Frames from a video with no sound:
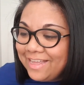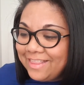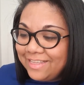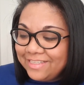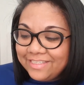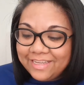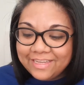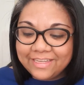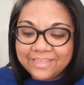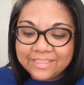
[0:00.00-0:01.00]
This
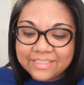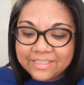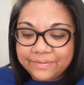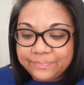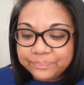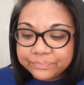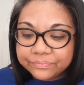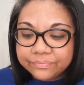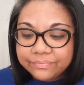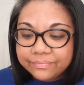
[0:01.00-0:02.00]
is
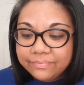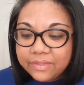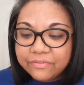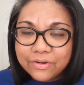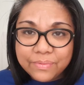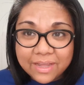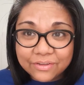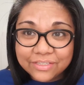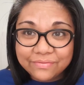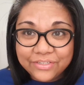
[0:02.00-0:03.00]
from the
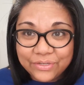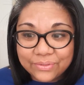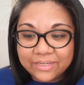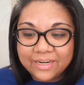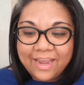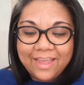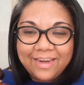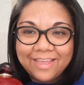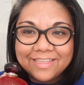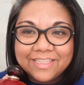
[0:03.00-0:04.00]
House of Dior,
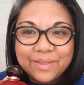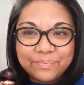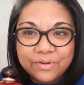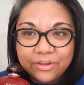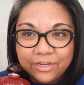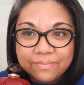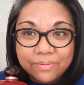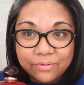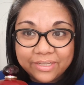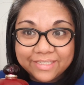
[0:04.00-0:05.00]
and it's Hypnotic
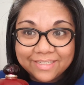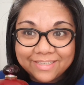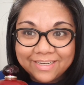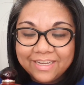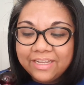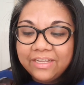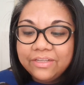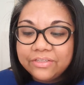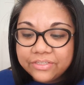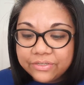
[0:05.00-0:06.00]
Poison.
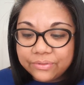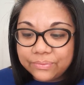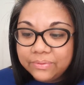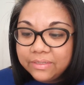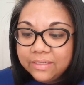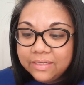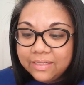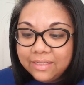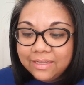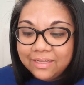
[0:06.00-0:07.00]
So,
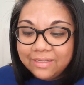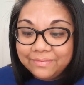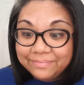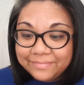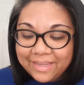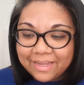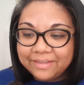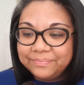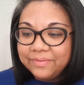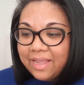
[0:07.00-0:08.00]
yeah,
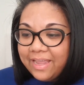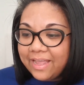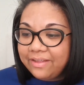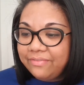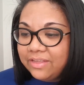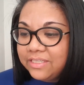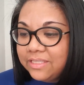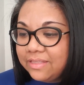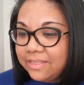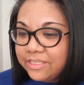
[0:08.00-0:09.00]
I have
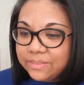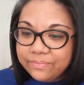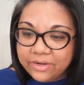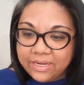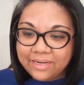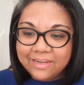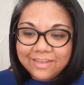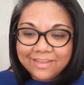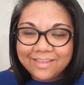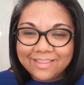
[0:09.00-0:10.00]
sprayed
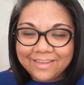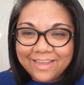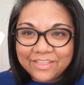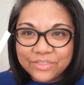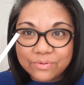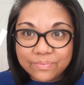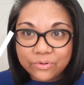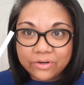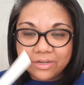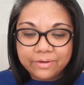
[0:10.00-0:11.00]
the Kenzo
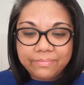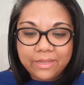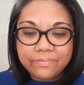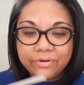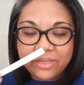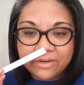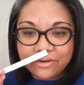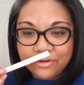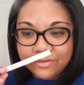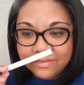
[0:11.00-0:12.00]
Amour on a paper
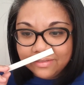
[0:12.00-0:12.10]
here.